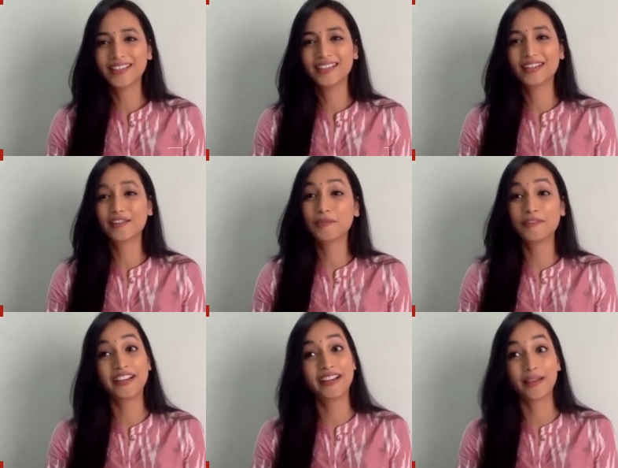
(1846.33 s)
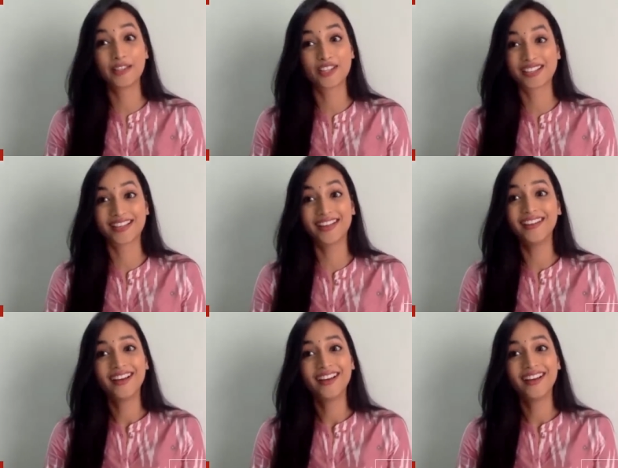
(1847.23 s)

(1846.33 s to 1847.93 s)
It will be very dangerous, huh?